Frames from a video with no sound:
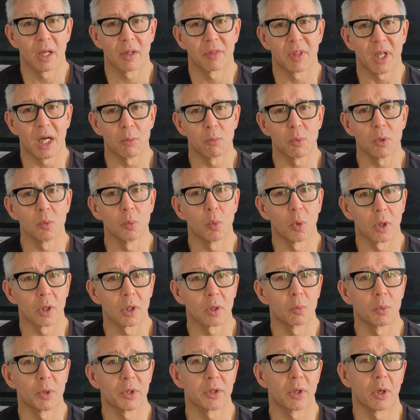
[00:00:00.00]
that will
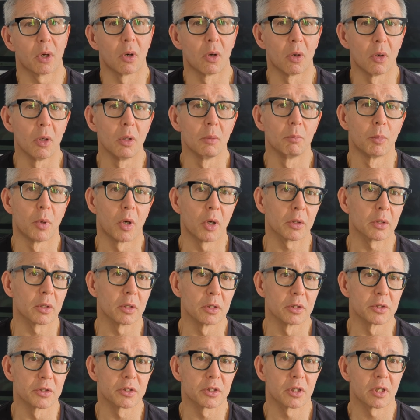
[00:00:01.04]
work with all
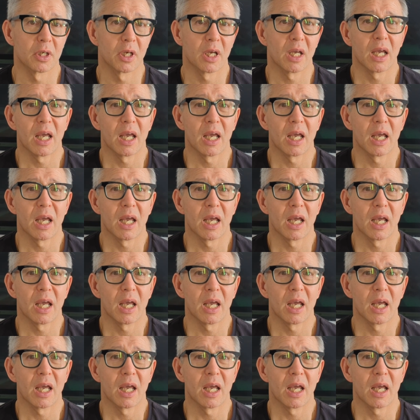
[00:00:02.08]
models,